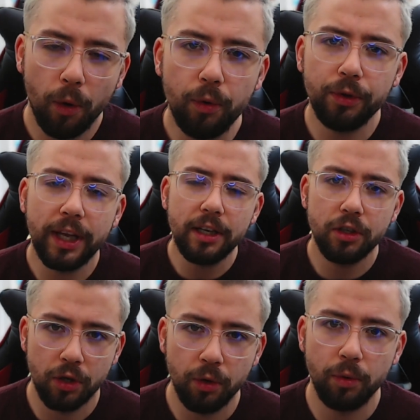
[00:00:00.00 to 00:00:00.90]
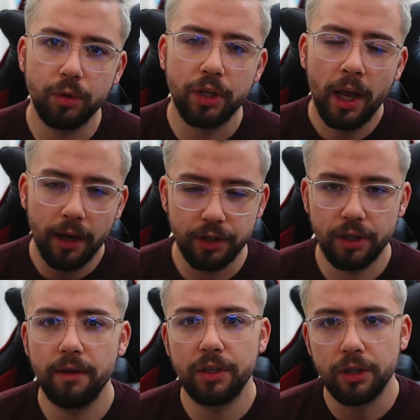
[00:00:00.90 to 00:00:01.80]
All these tools and
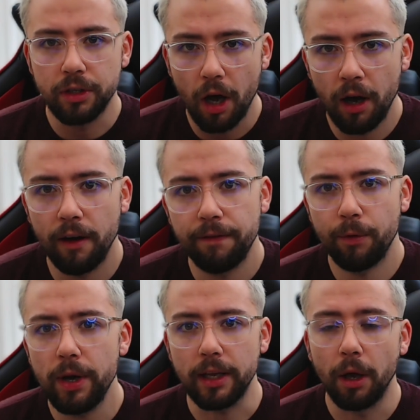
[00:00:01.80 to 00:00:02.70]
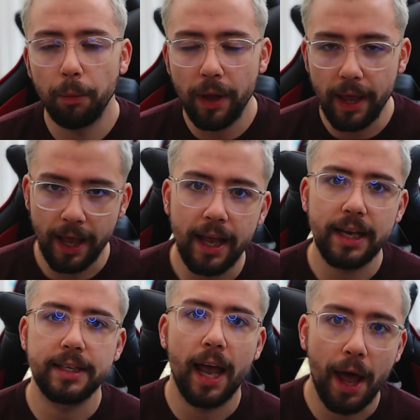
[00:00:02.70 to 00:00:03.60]
services are free. We're
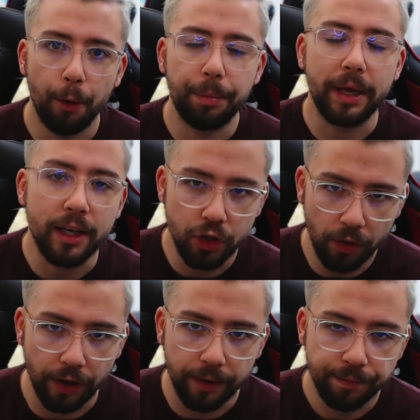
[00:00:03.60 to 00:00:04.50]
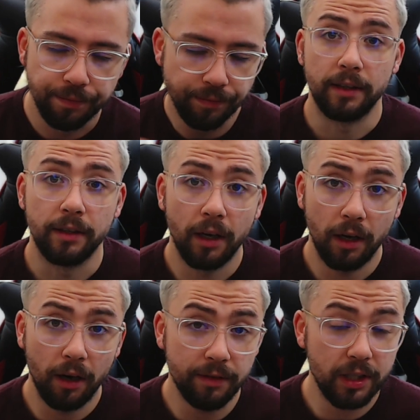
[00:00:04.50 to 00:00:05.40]
here to help each other. And
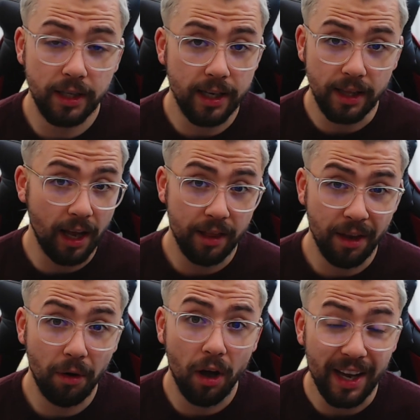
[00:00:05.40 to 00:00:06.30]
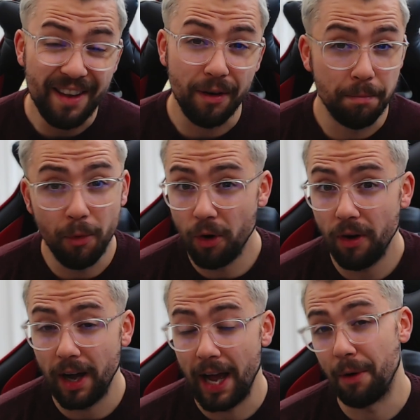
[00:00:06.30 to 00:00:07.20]
obviously, there are even
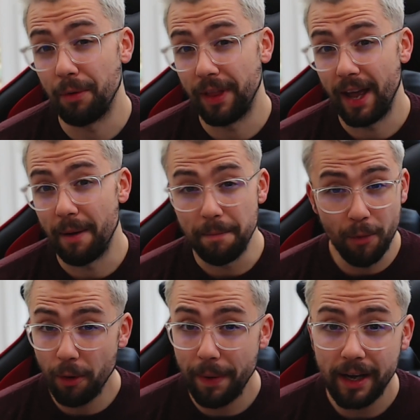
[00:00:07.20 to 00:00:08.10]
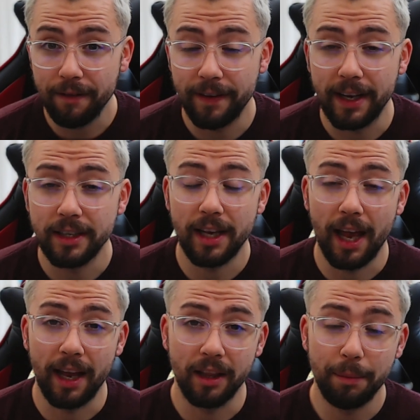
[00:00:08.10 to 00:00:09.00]
more out there, more benefits.
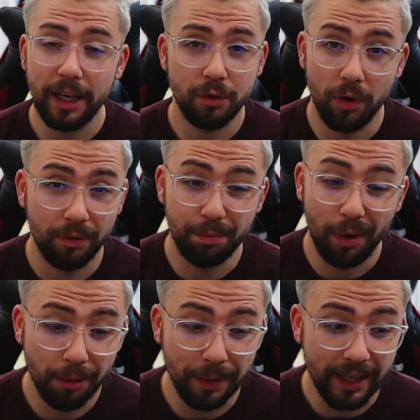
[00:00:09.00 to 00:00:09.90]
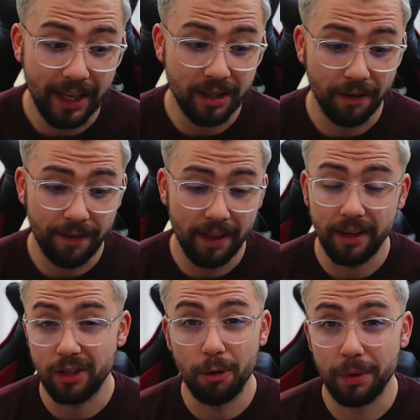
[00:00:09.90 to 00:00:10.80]
And the biggest one probably is the fact
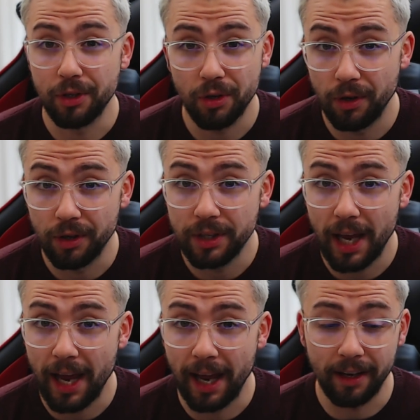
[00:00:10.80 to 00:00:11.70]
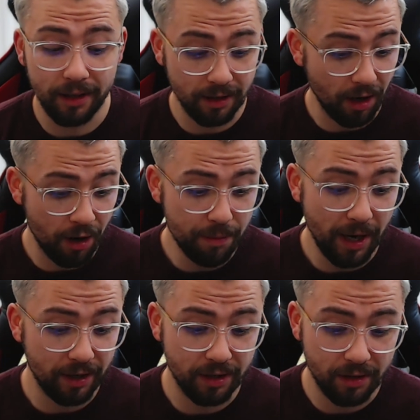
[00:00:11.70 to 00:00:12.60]
that it's open source and
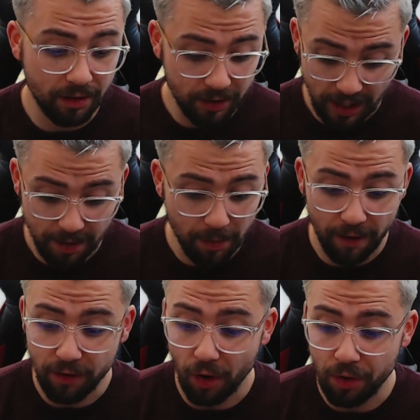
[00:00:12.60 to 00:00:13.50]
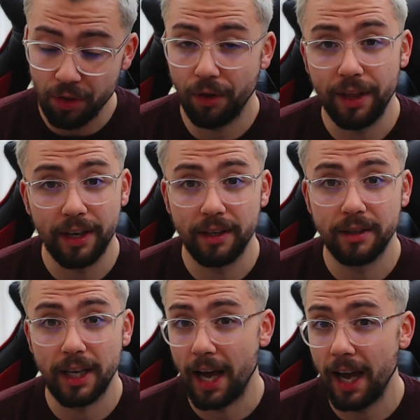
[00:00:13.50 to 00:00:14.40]
OBS team have got nothing
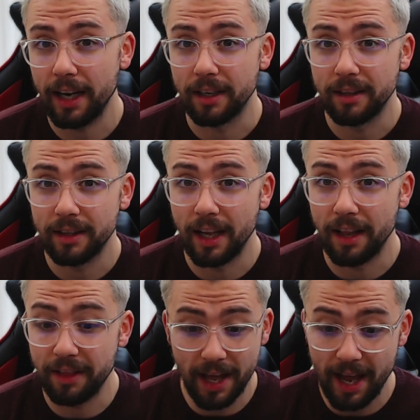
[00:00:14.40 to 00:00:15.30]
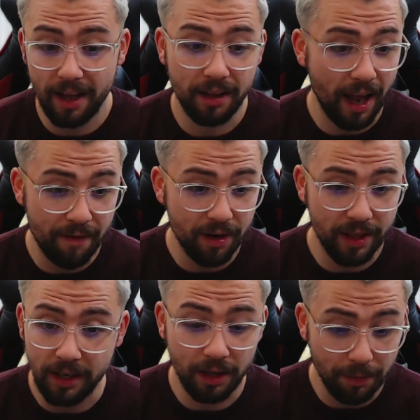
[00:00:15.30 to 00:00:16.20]
to hide. They're there,
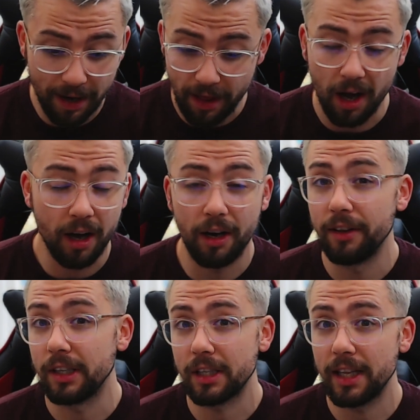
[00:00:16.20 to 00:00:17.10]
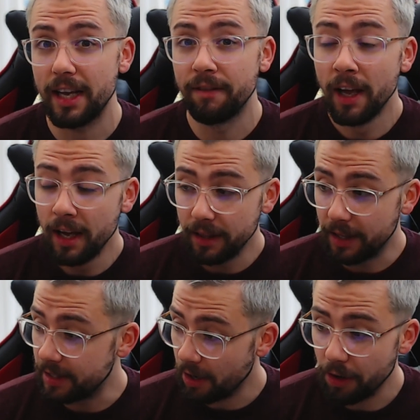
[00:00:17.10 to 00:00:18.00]
everything, they wear their heart on the sleeve,
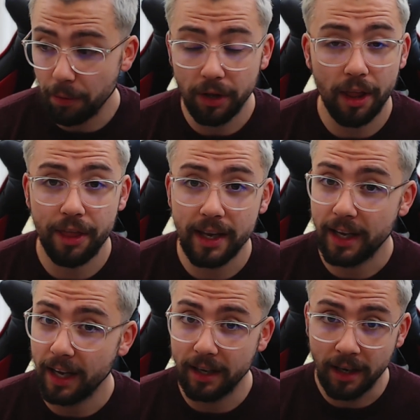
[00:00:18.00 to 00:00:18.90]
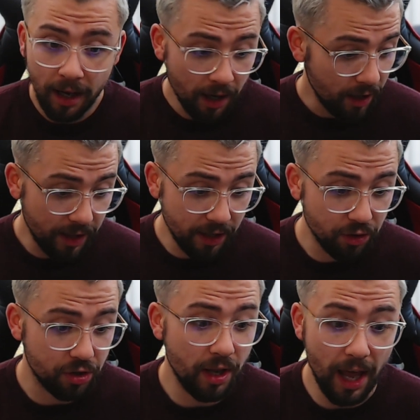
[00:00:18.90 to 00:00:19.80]
they tell you what they're thinking, they
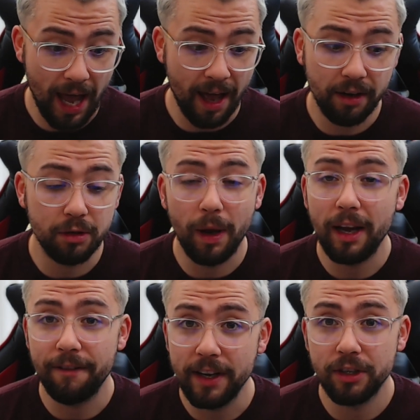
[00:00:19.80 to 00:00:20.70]
just add as many